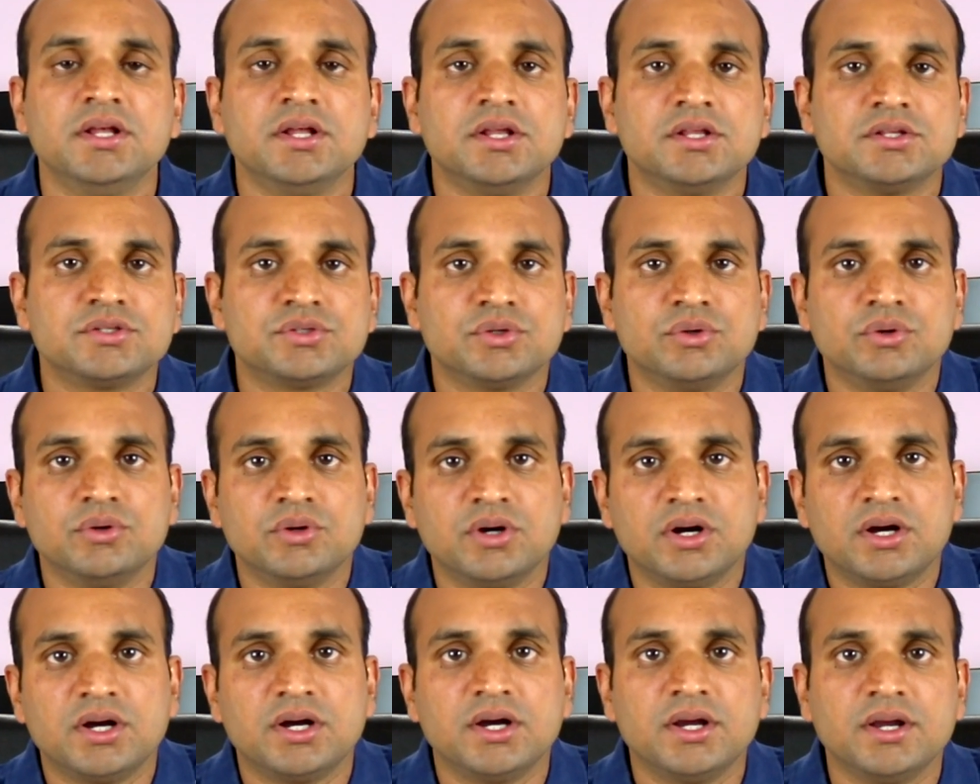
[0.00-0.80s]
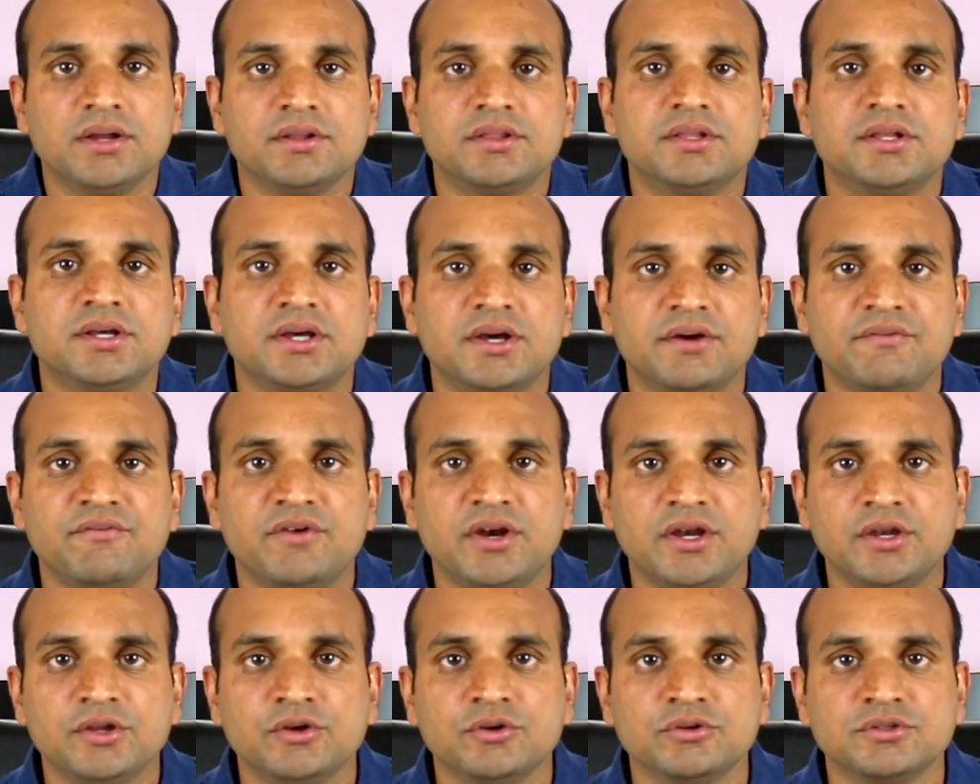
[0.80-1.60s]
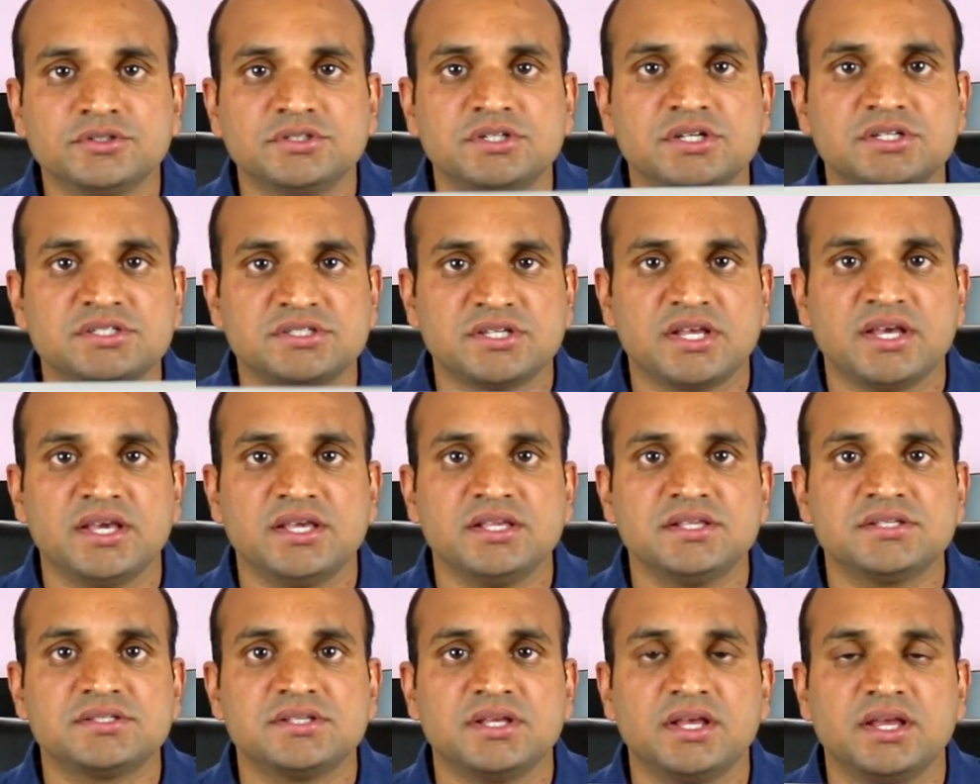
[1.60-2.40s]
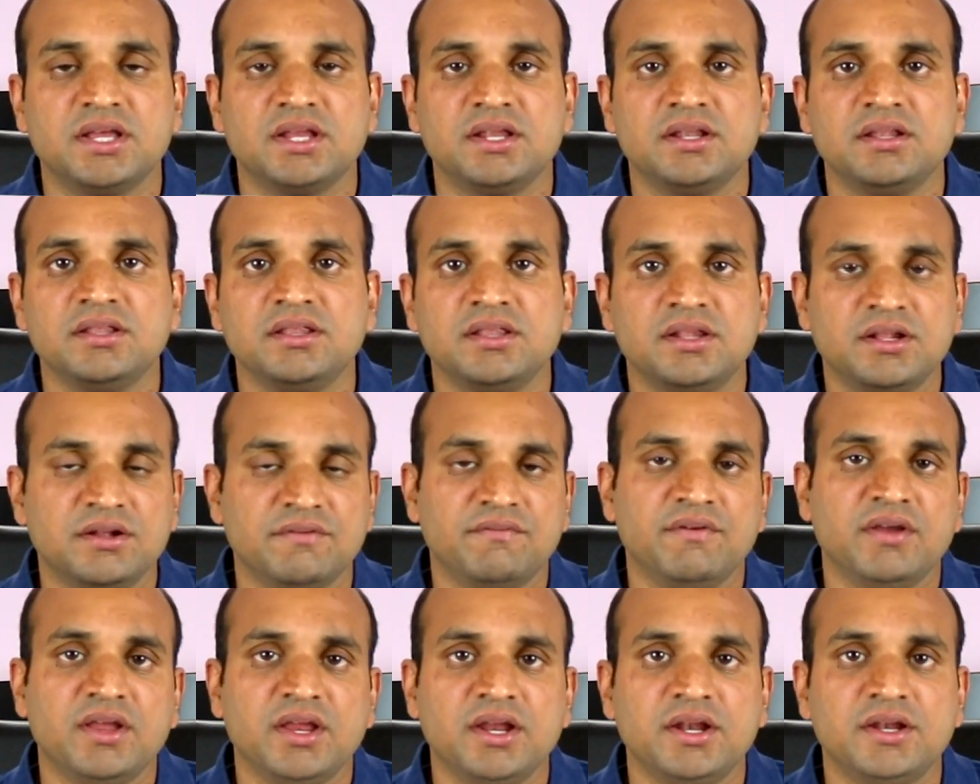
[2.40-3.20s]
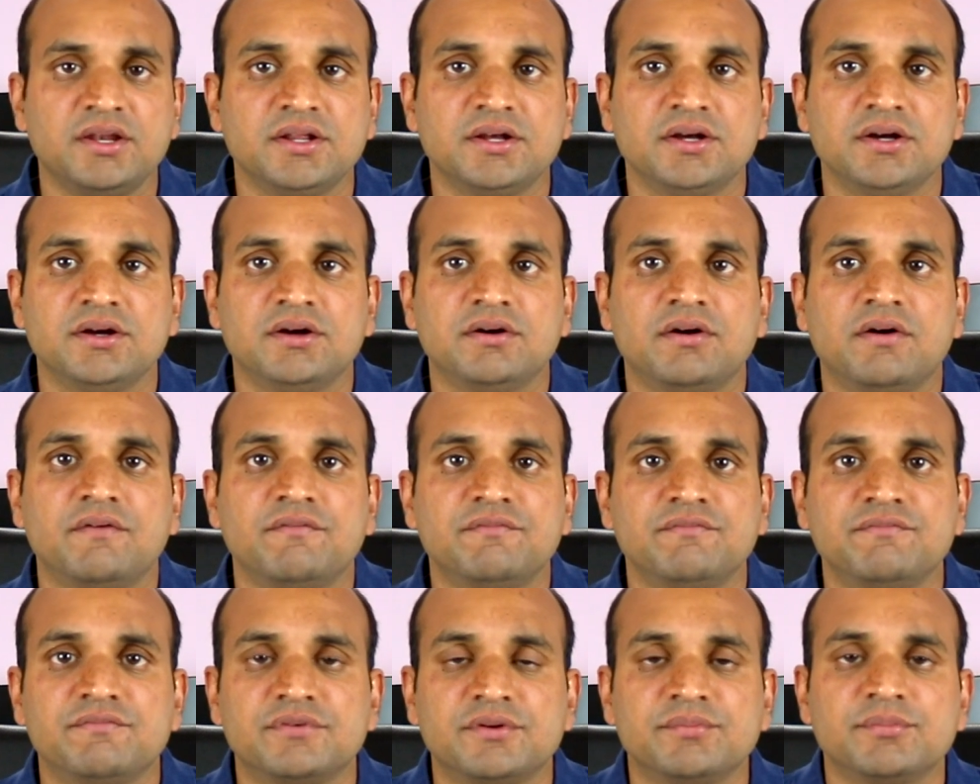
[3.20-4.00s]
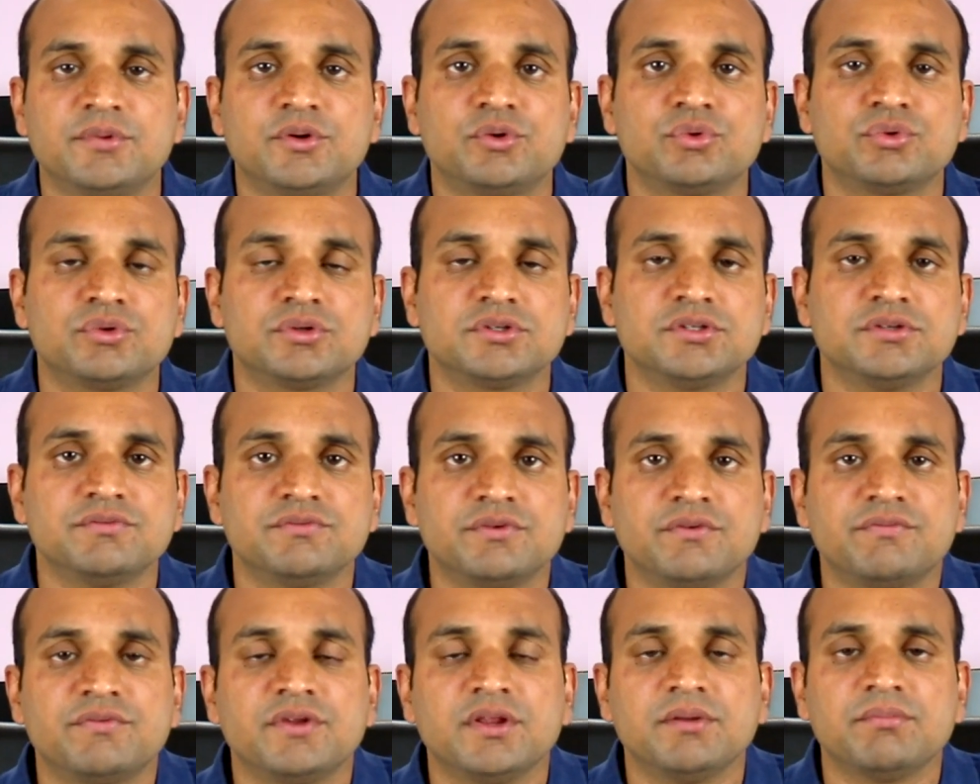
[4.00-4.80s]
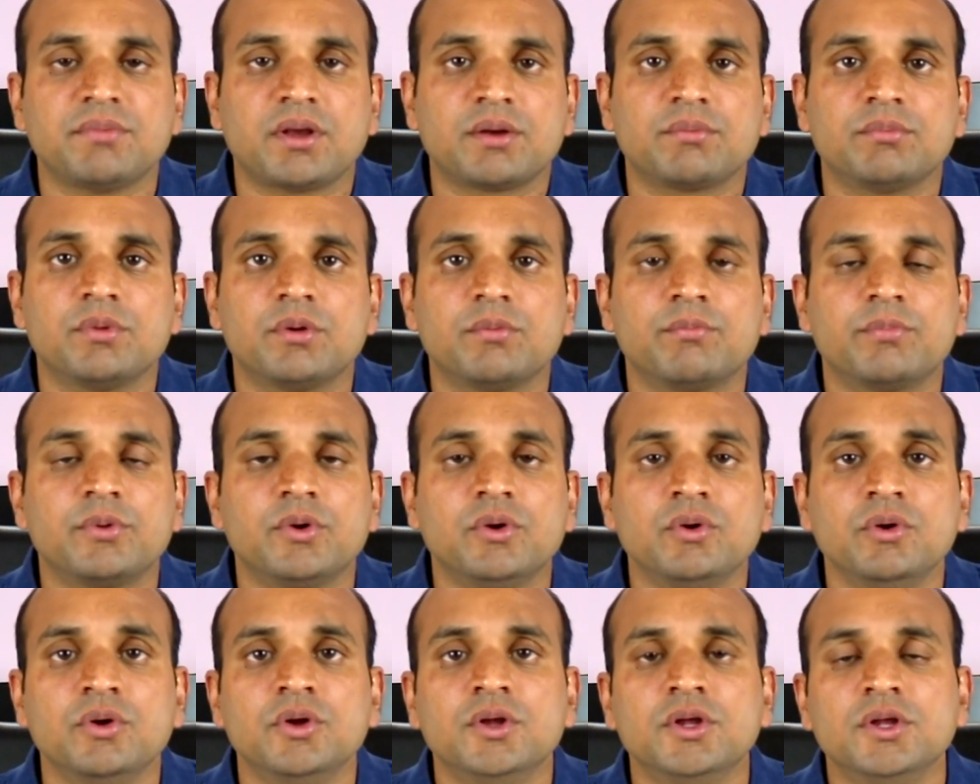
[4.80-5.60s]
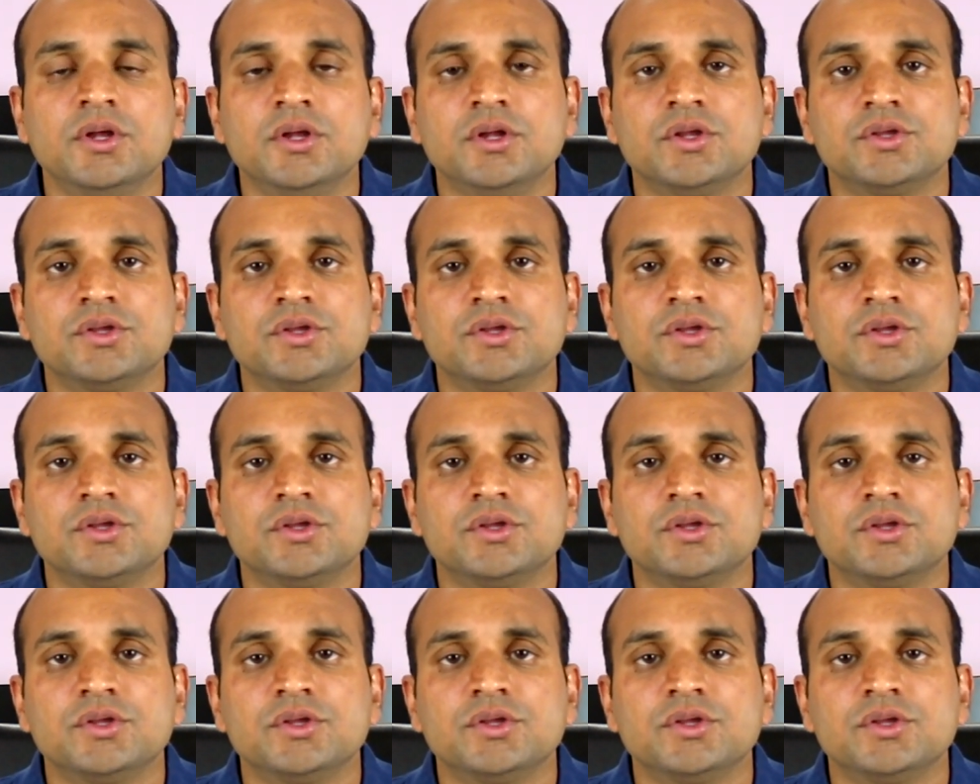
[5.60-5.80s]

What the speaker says: So they have reduced the size and the weight from the 2015 MacBook Pro.